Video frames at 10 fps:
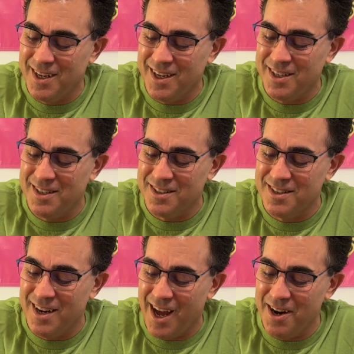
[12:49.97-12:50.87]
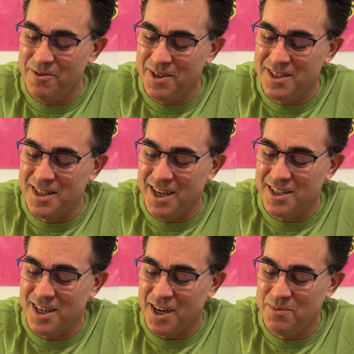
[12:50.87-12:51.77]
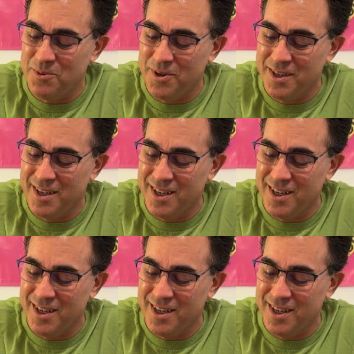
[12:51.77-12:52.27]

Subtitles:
it does not reach that checkpoint.